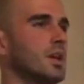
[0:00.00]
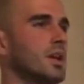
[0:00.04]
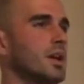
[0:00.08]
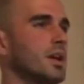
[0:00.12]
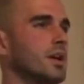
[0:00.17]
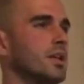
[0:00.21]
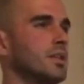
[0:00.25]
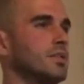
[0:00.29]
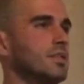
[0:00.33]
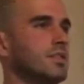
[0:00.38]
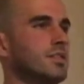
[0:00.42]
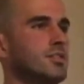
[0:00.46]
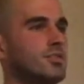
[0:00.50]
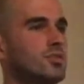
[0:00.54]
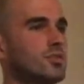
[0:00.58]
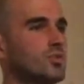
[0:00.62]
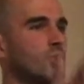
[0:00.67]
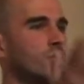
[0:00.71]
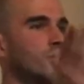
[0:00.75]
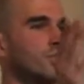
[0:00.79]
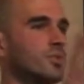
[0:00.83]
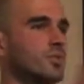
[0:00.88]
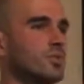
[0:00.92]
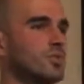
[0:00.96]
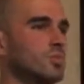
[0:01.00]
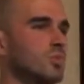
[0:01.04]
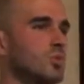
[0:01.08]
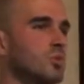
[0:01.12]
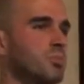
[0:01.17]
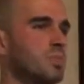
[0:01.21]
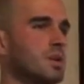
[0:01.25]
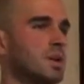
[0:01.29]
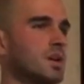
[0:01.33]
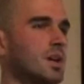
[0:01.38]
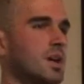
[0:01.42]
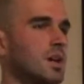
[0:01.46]
uh, these stones
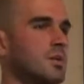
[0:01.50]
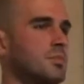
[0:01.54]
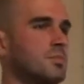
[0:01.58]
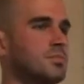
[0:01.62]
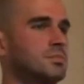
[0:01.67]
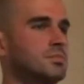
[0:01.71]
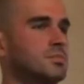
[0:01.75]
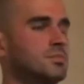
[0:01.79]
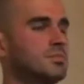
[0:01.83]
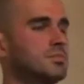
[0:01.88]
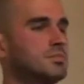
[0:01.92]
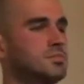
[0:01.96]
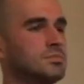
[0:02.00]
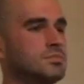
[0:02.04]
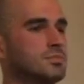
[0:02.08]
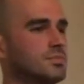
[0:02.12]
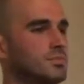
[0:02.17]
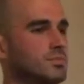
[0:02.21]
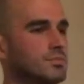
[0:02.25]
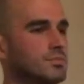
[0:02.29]
will become